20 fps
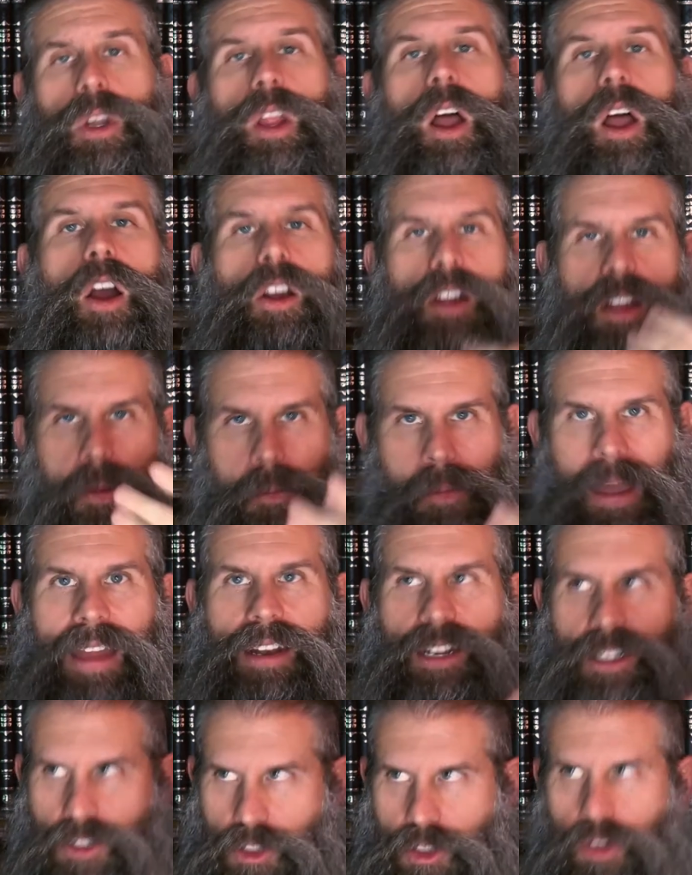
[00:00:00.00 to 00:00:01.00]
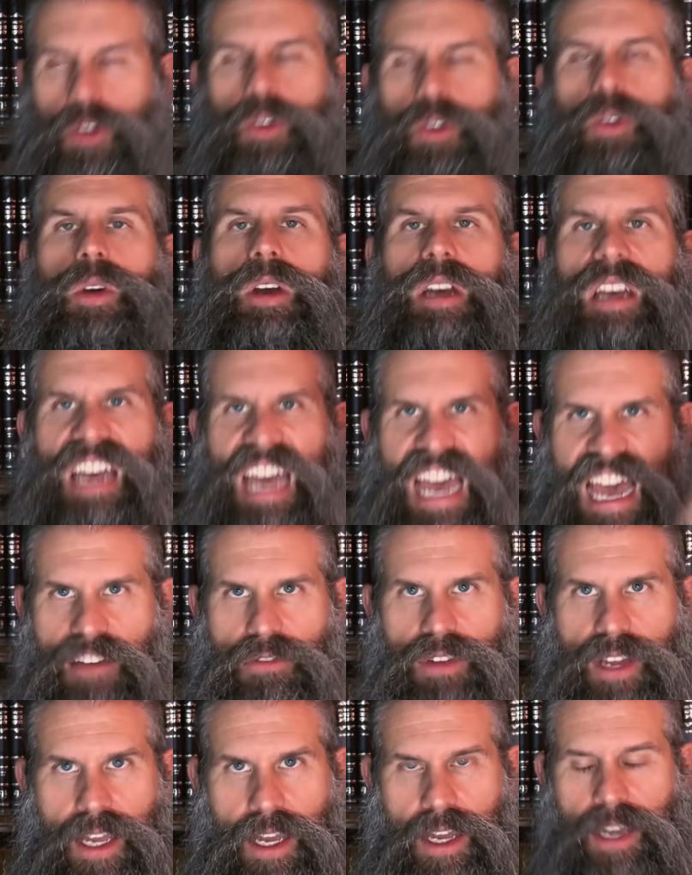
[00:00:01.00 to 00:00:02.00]
are commanded to have
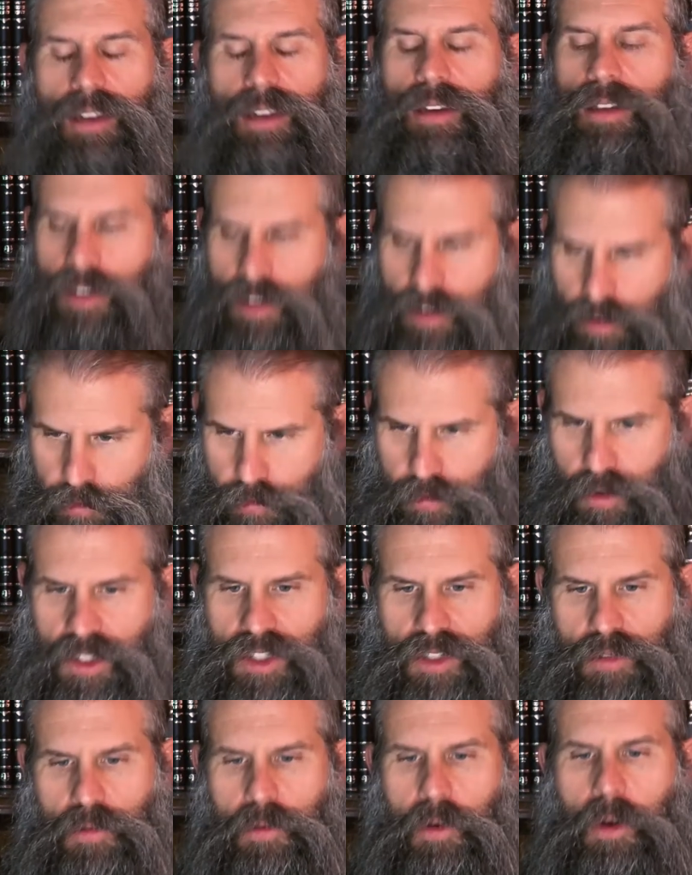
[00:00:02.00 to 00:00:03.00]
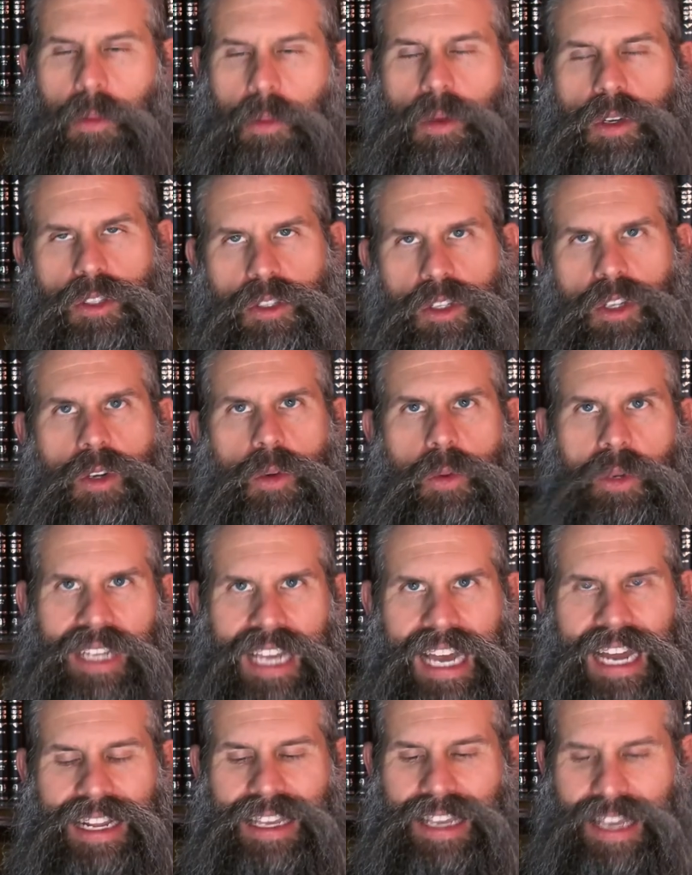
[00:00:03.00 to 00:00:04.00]
a king. First and foremost, we
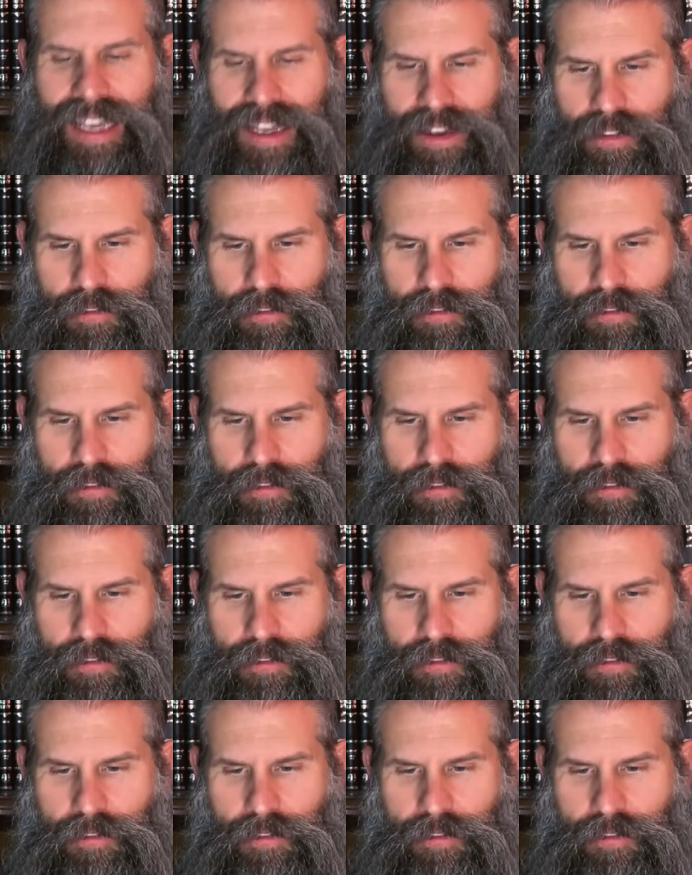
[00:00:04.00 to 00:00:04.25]
got a king.